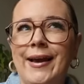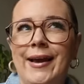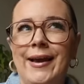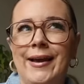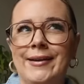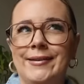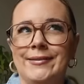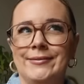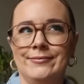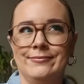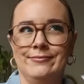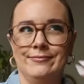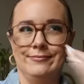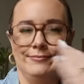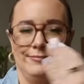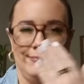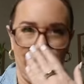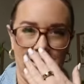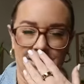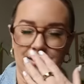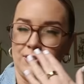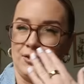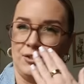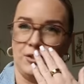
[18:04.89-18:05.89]
And
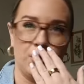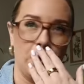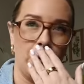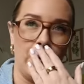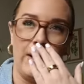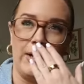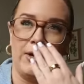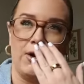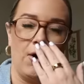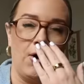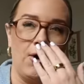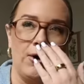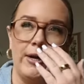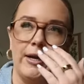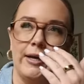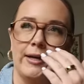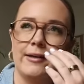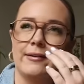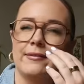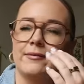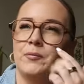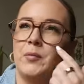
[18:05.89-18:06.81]
it's so iconic.